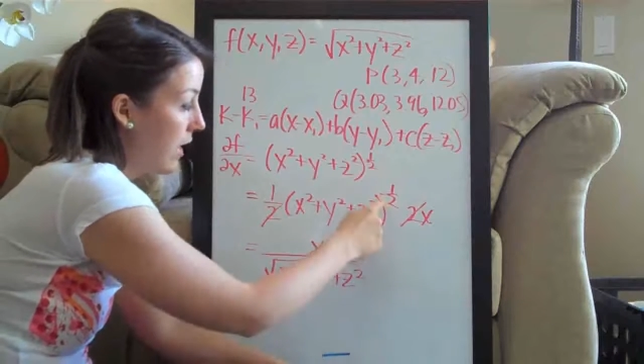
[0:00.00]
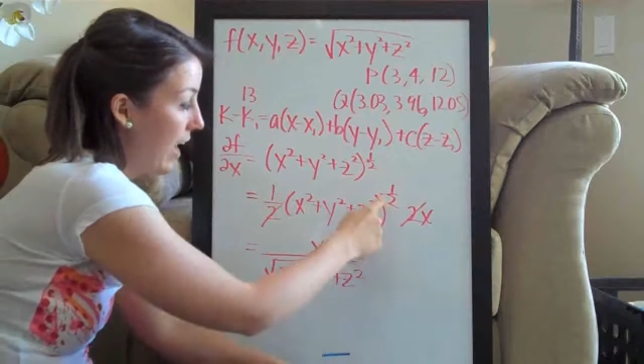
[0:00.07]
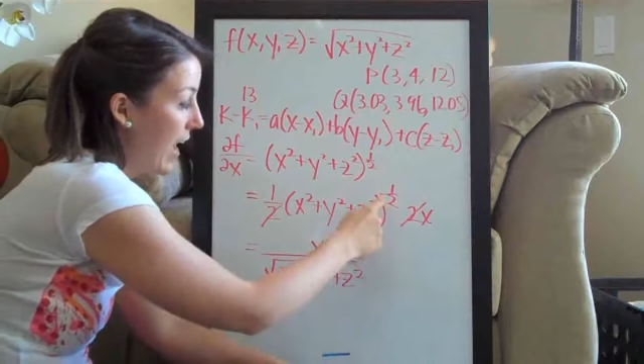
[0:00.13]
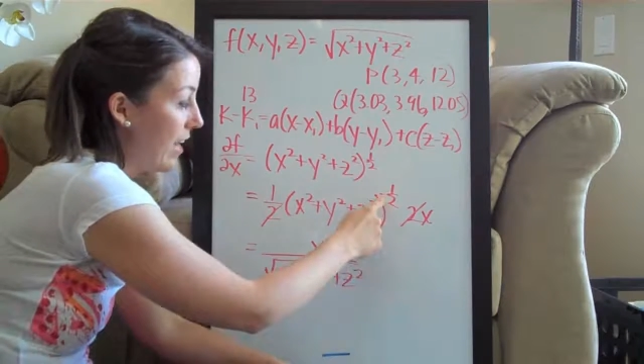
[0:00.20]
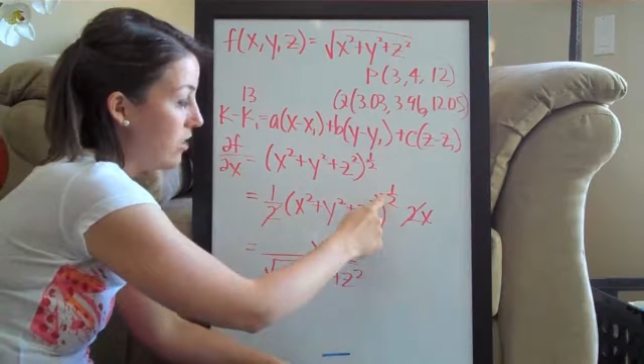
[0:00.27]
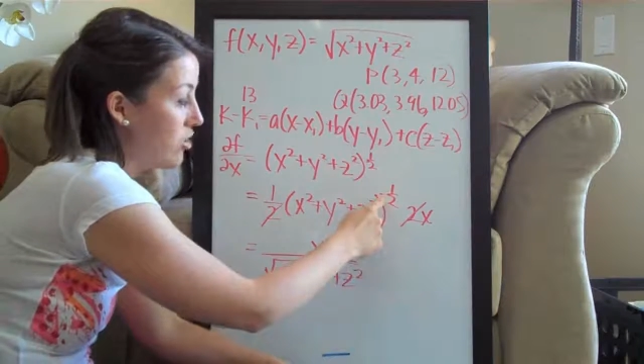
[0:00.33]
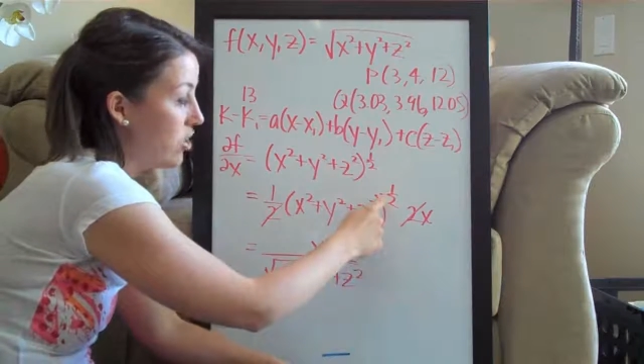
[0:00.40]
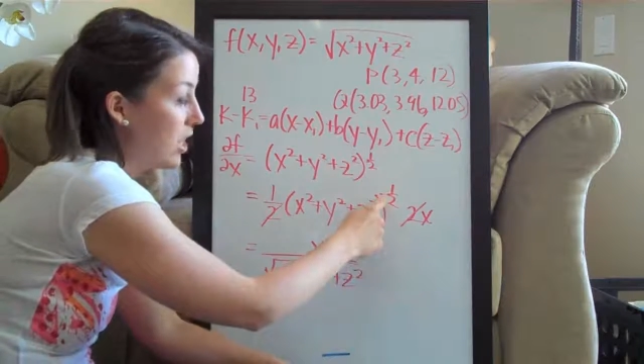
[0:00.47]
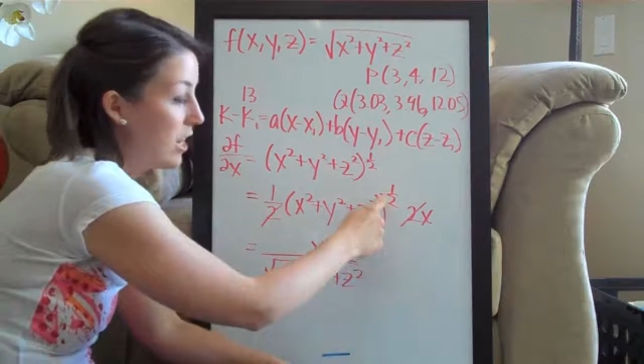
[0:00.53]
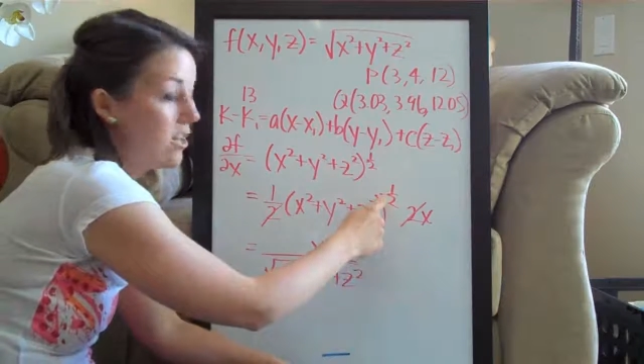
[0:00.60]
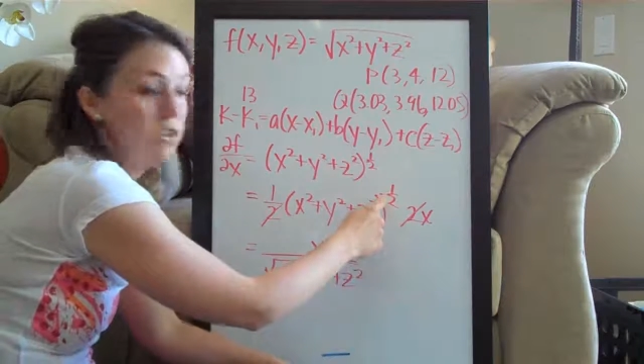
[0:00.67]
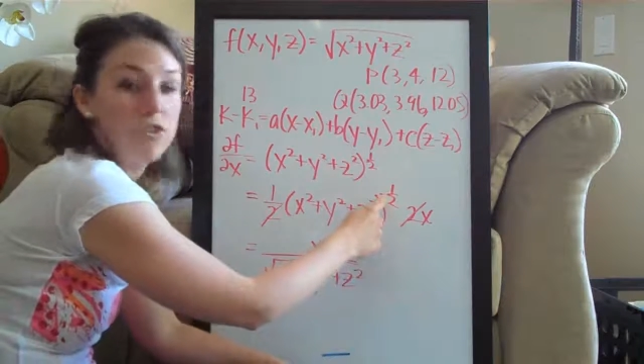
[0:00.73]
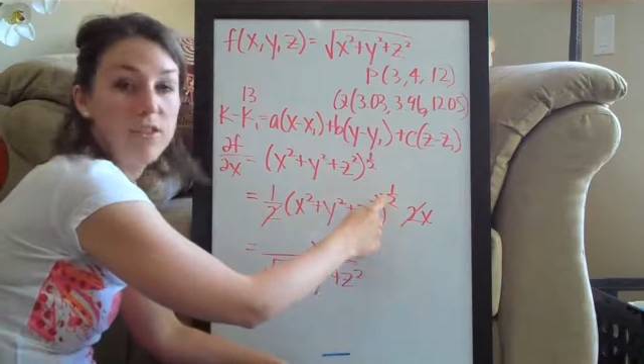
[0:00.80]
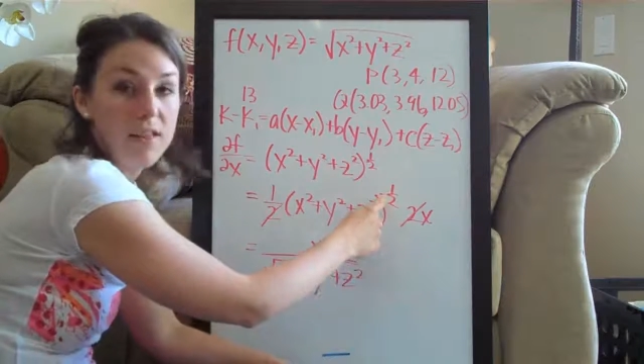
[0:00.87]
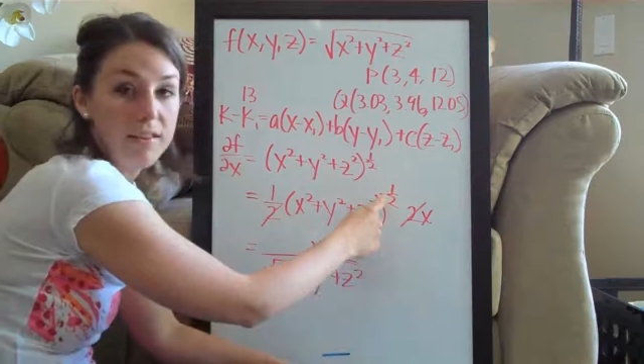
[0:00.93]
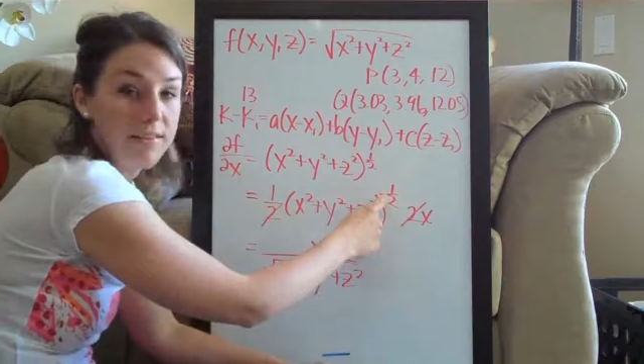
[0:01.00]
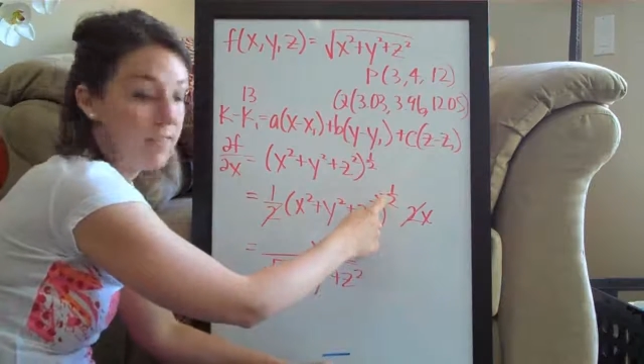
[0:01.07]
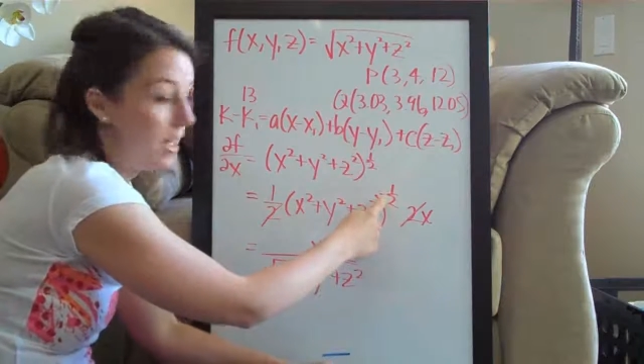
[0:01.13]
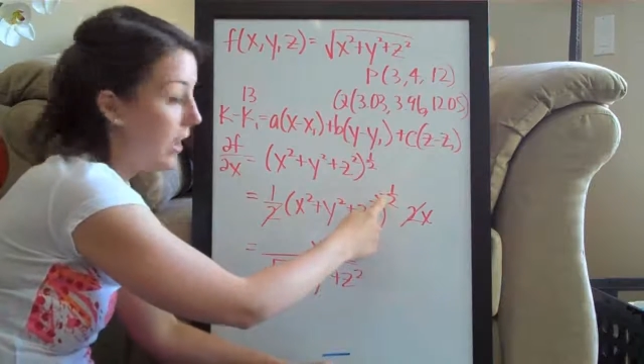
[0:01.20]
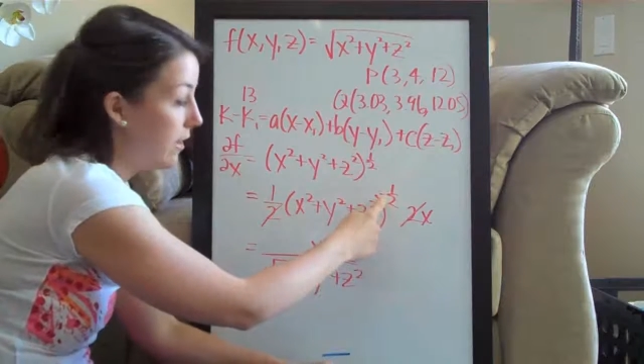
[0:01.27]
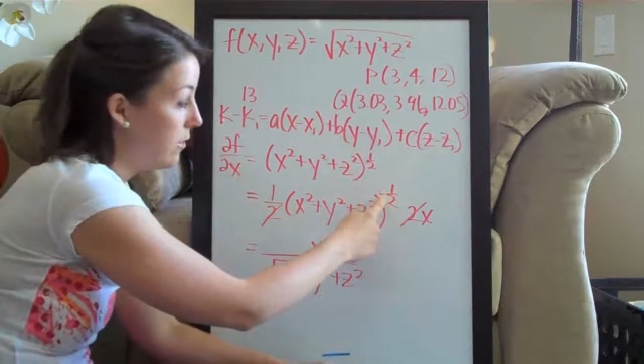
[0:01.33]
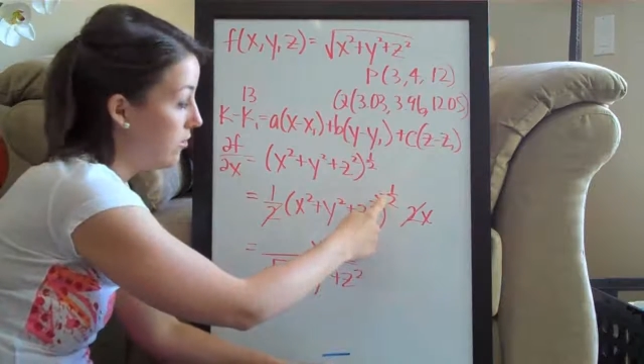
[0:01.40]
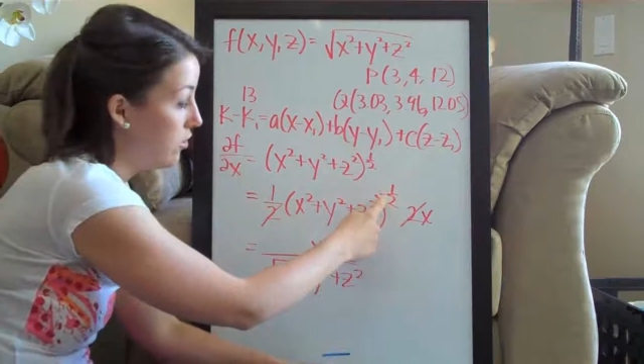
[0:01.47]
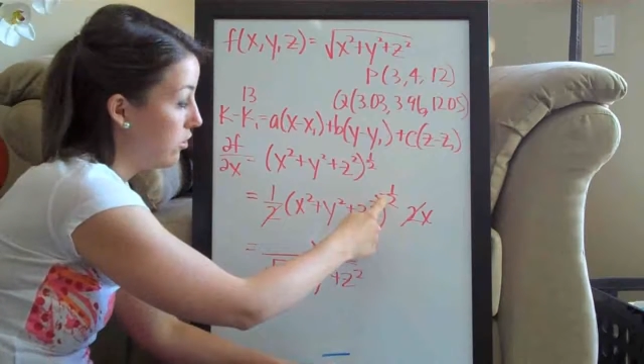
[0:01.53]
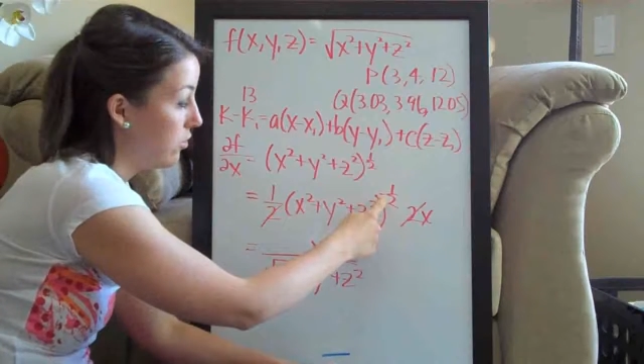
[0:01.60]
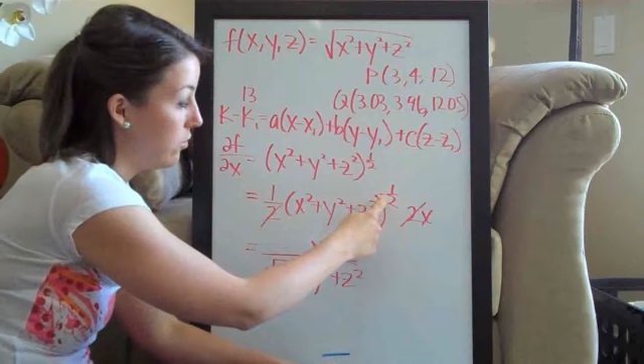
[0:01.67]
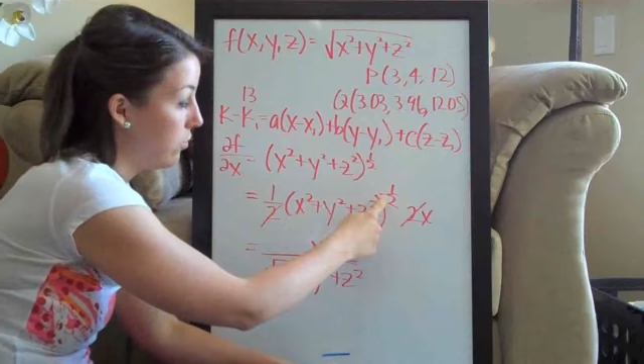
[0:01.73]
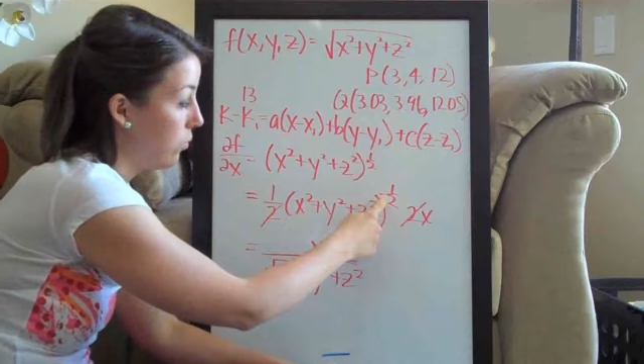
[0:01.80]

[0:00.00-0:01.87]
and change this then to